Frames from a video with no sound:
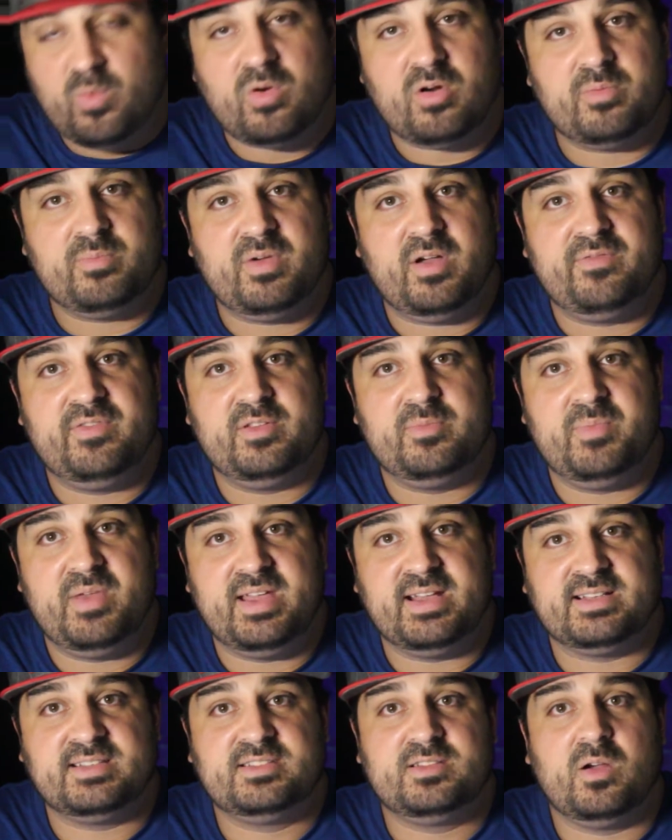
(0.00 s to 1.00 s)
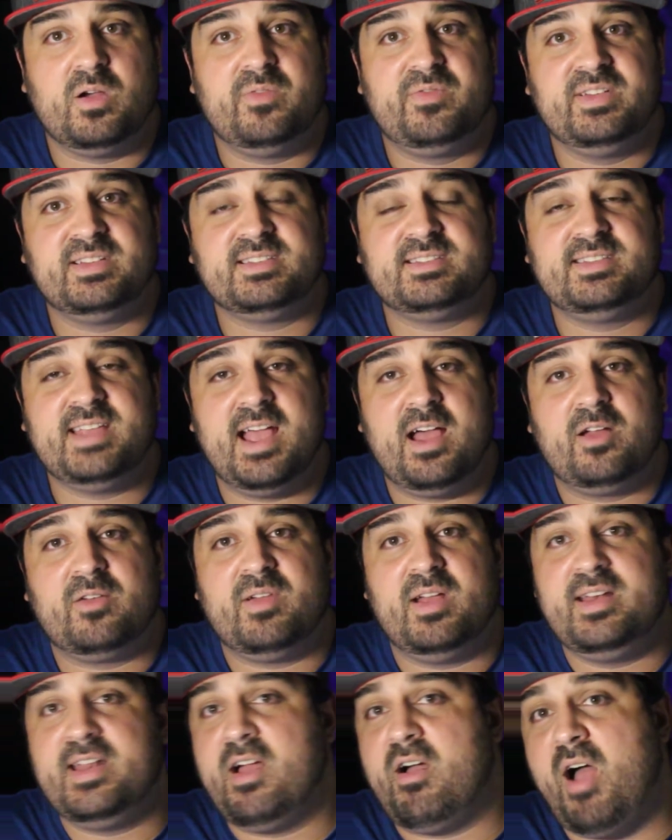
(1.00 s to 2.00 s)
Warren Buffett makes. So if it's down
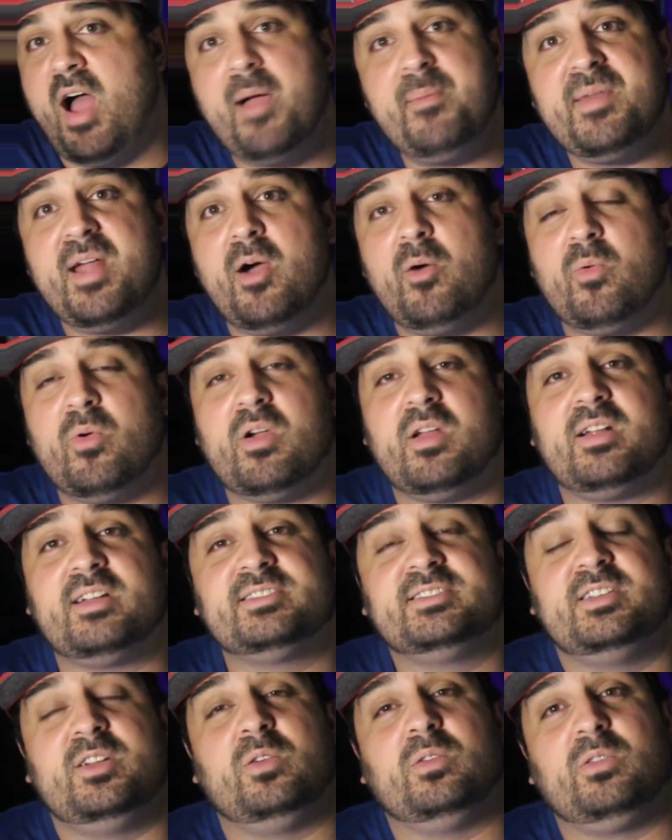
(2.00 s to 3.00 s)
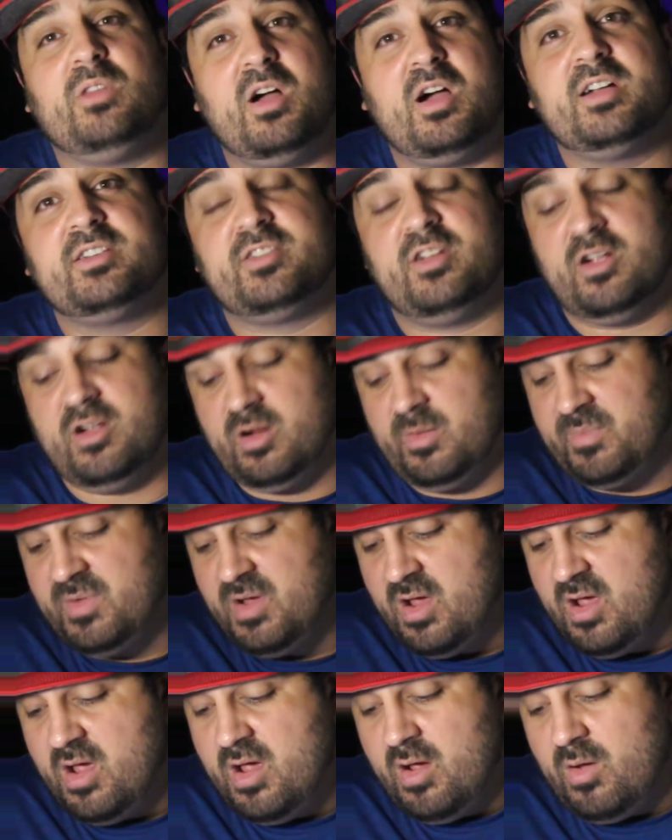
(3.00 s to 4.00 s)
right now, I'm not worried, because I know long-term
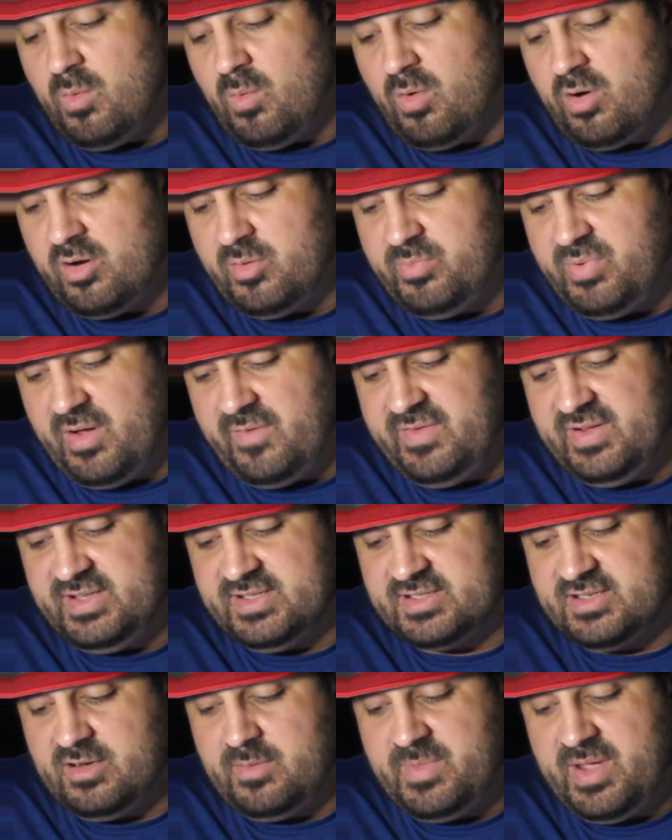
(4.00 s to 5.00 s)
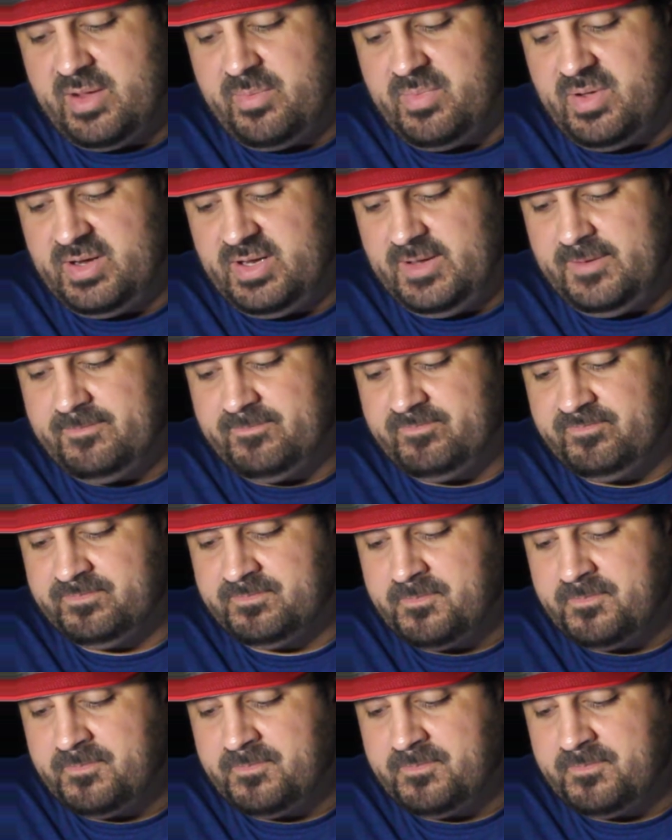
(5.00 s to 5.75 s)
Warren Buffett is going to make money.